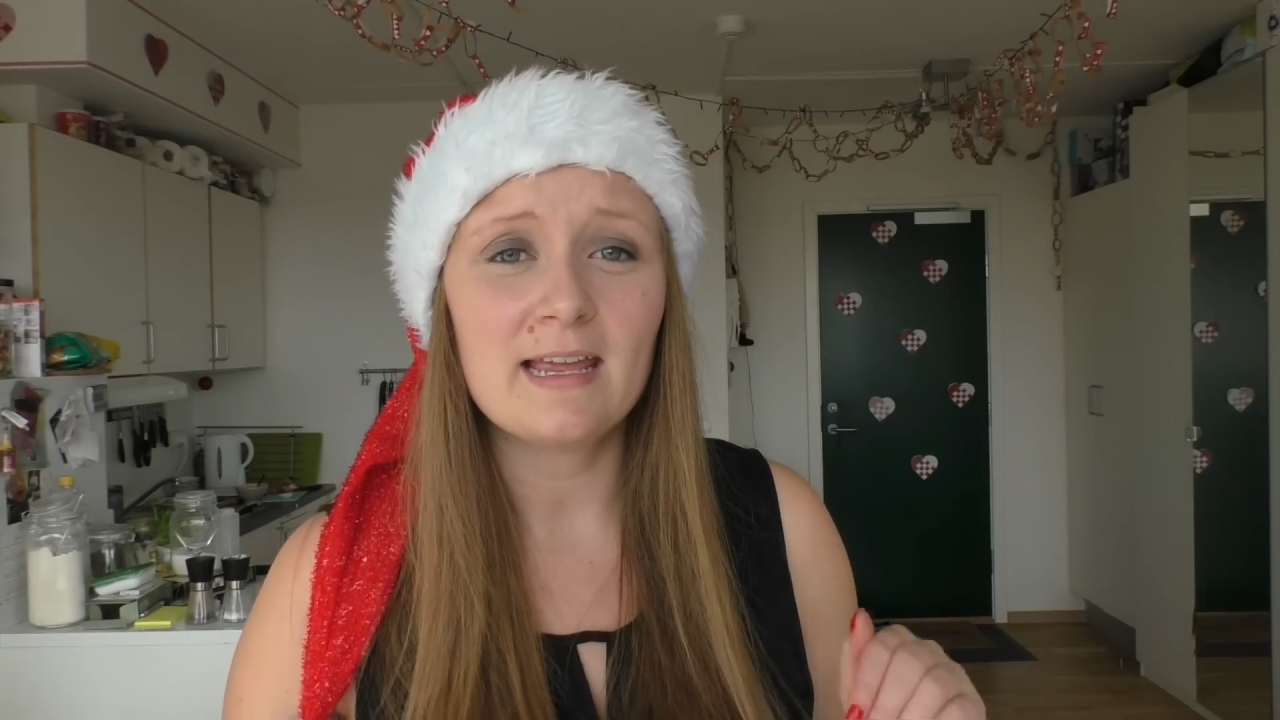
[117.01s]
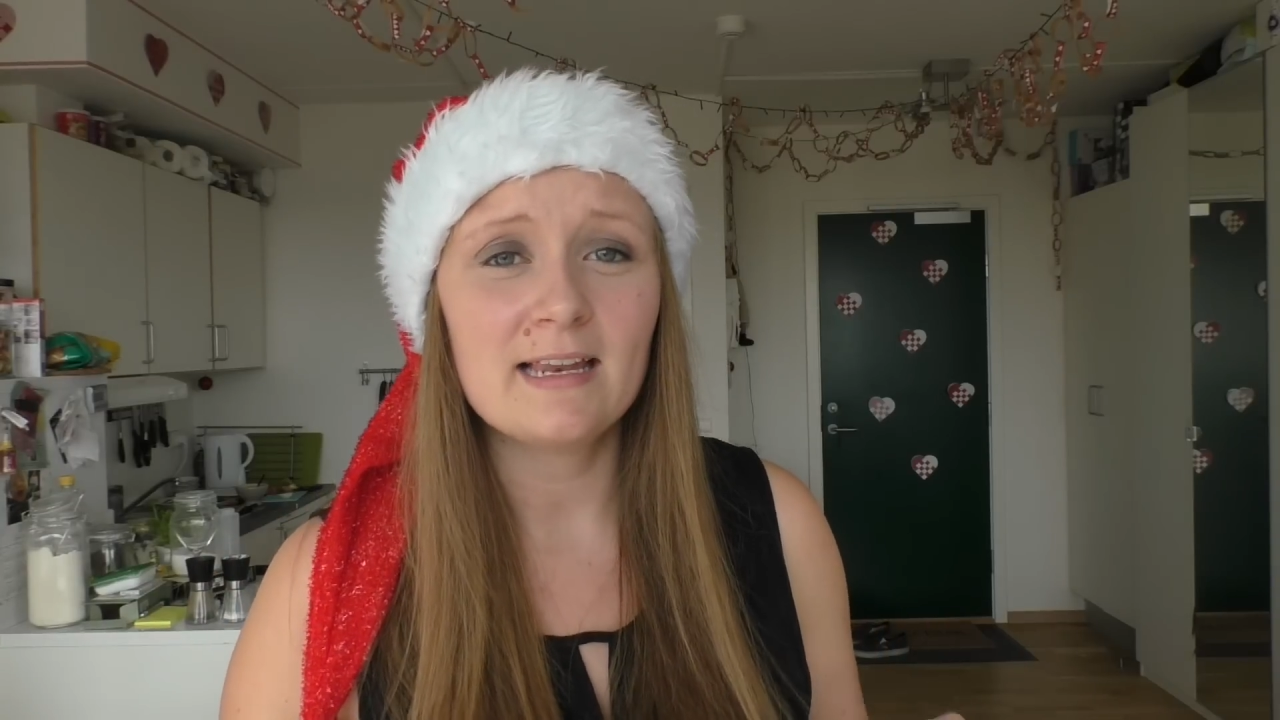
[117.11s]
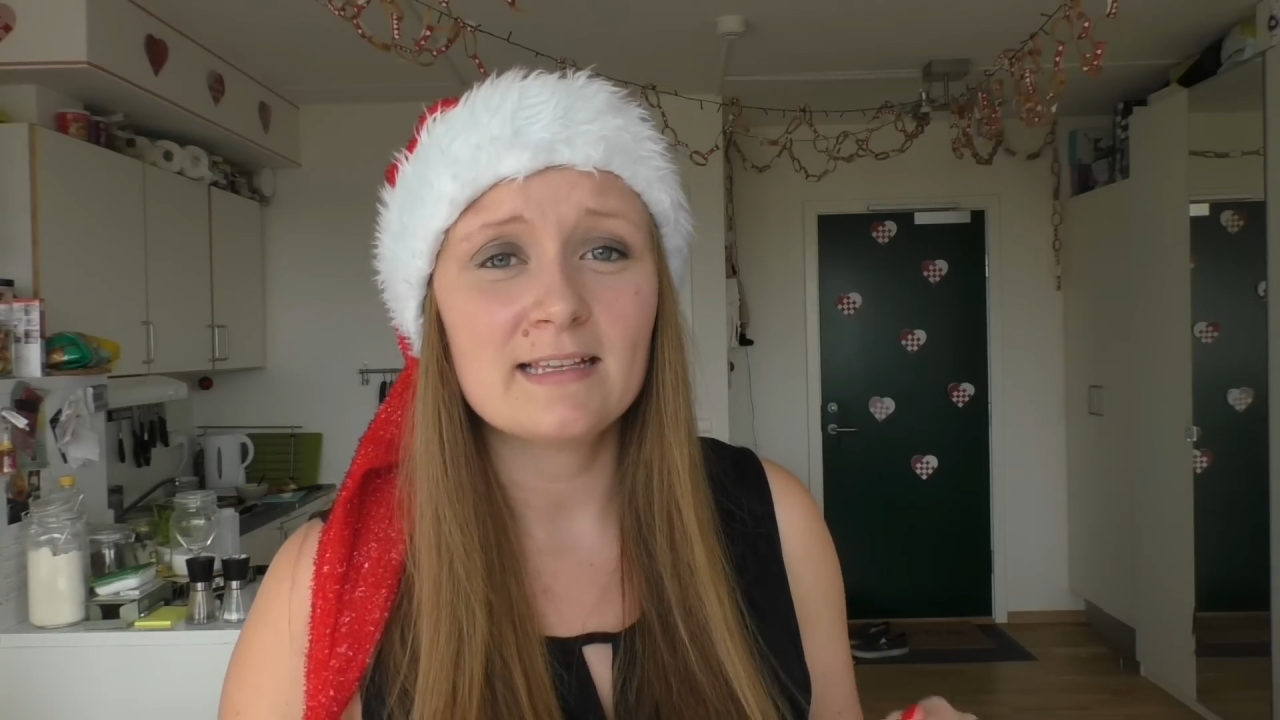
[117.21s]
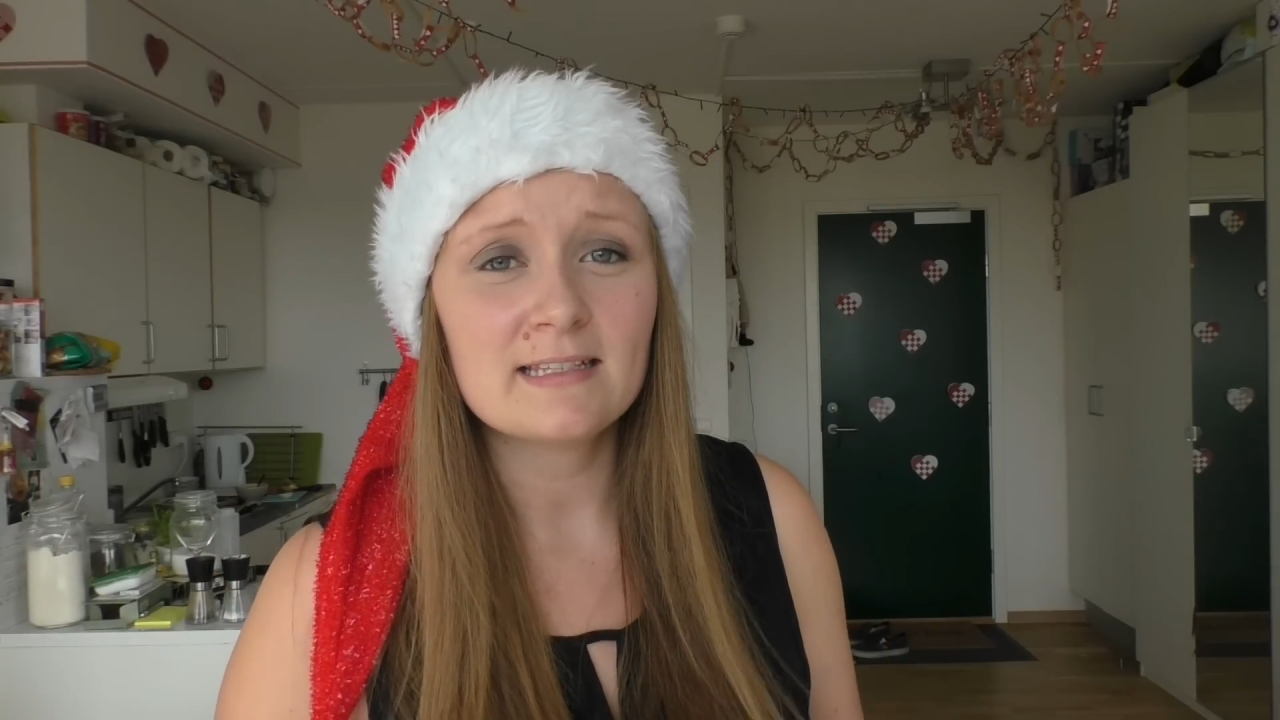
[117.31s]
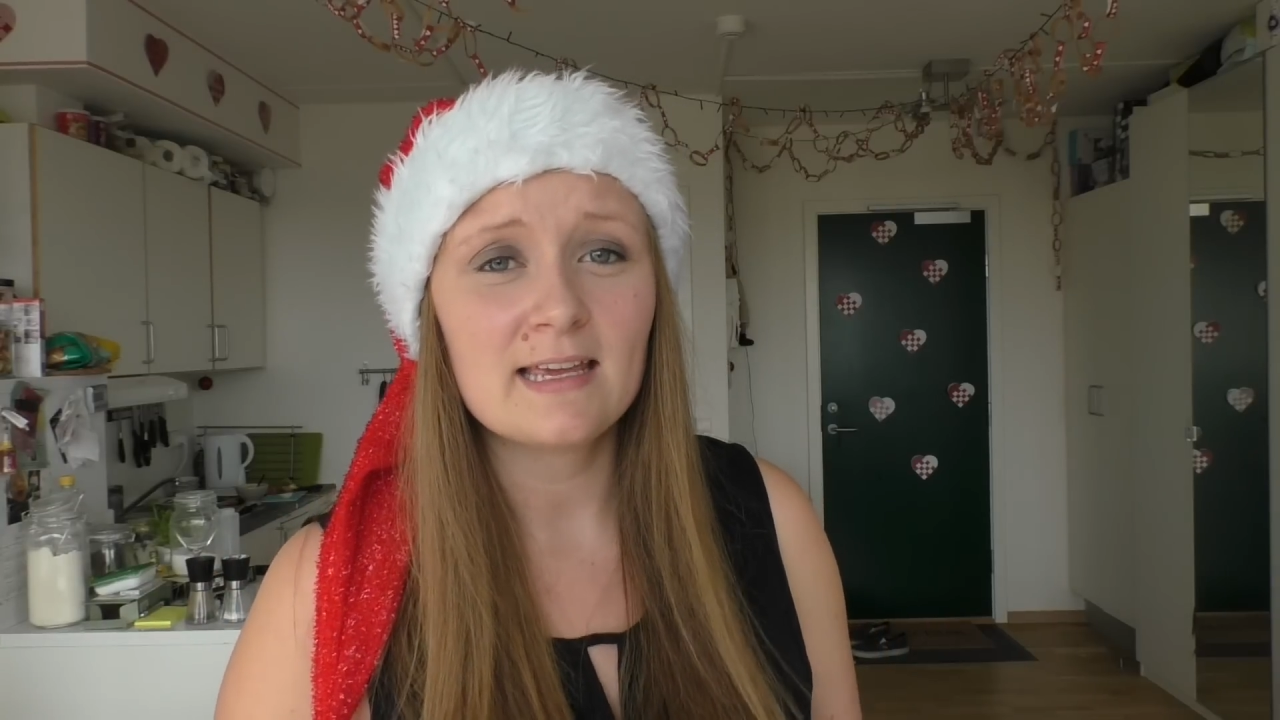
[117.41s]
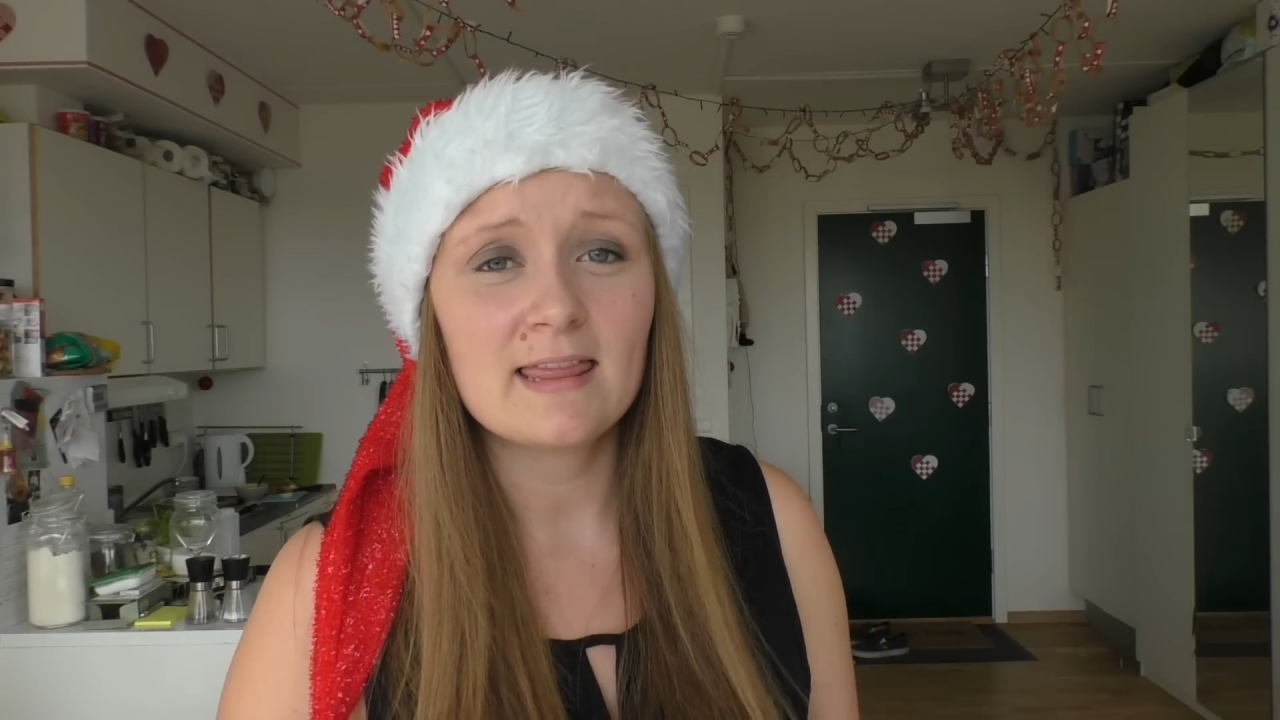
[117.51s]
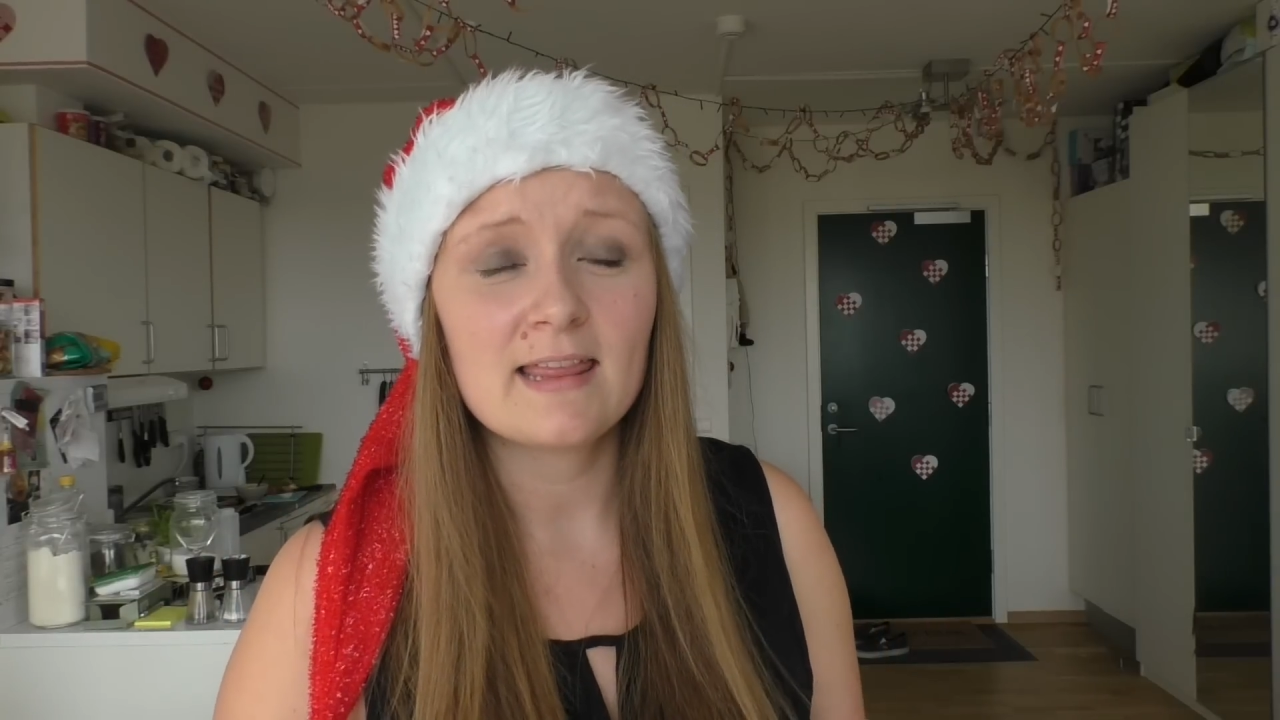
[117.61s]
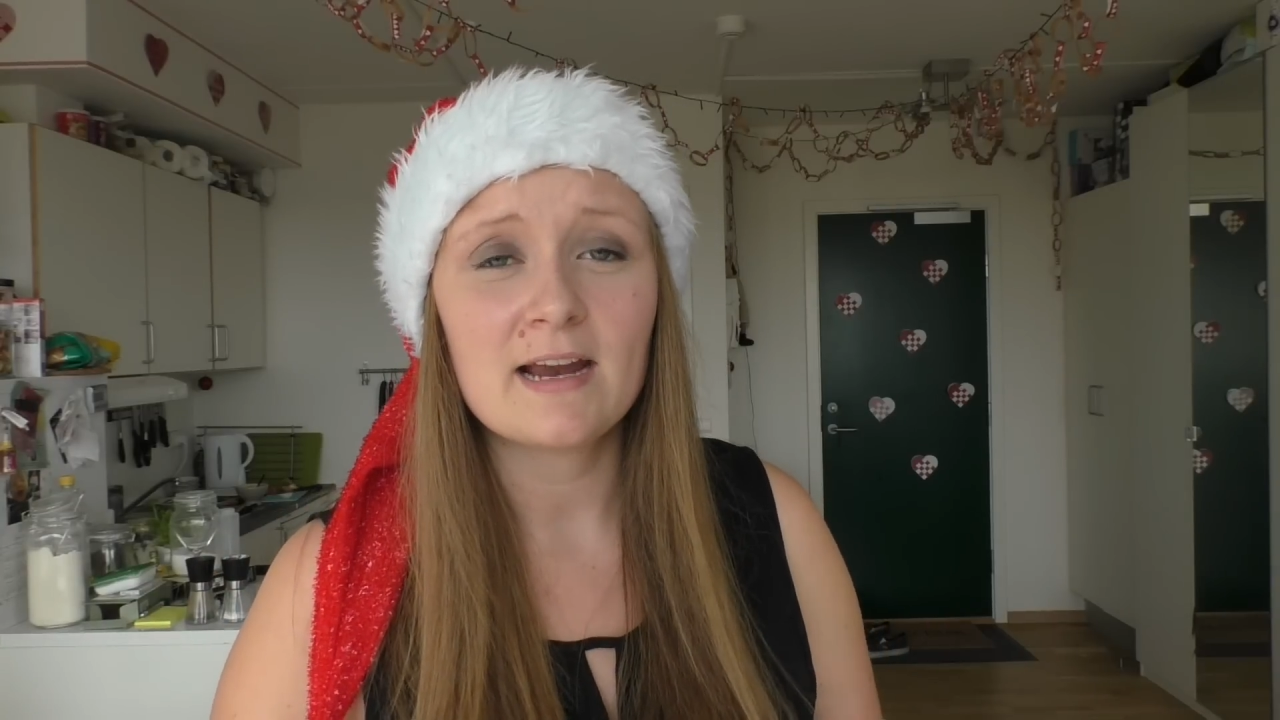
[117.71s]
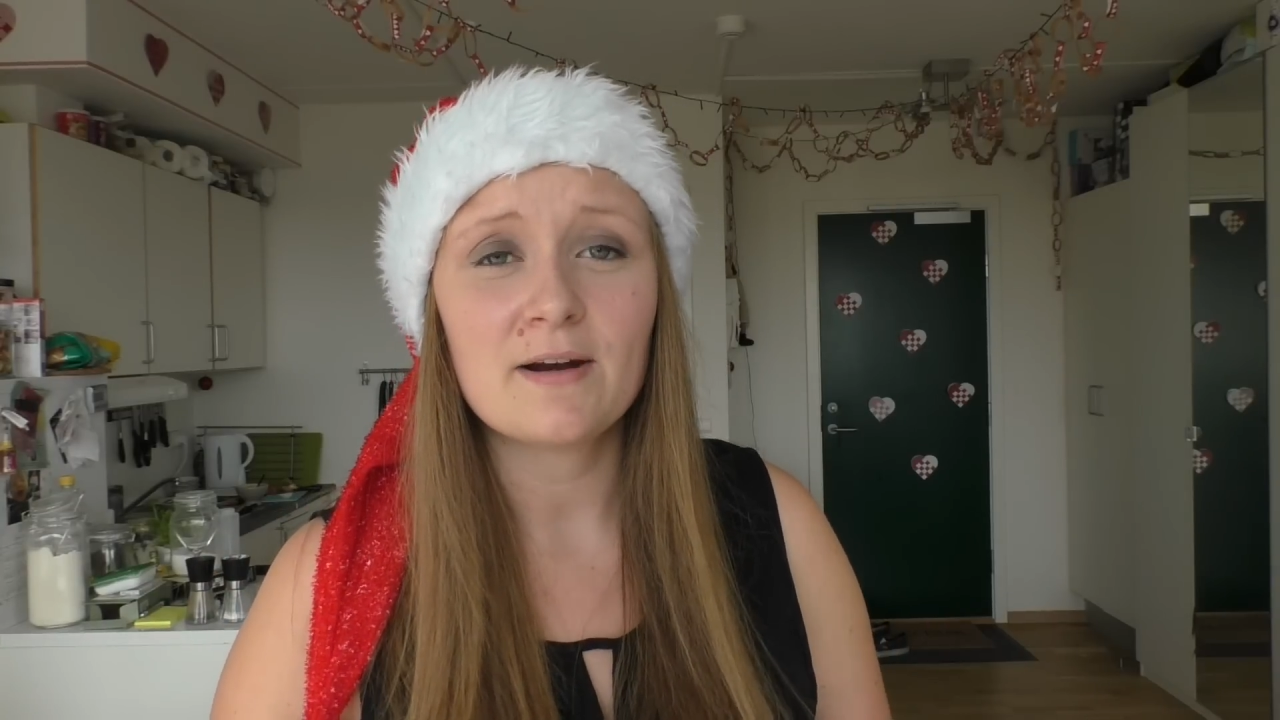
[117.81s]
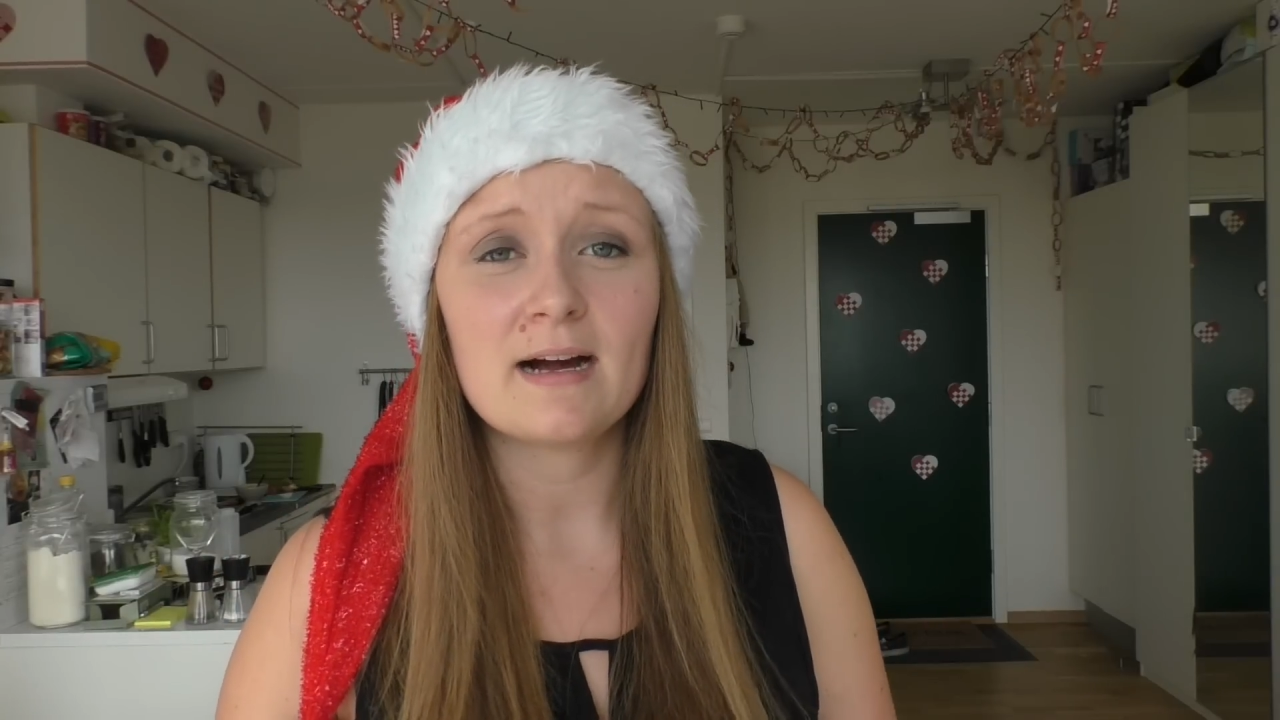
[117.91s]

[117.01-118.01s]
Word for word: it is in there,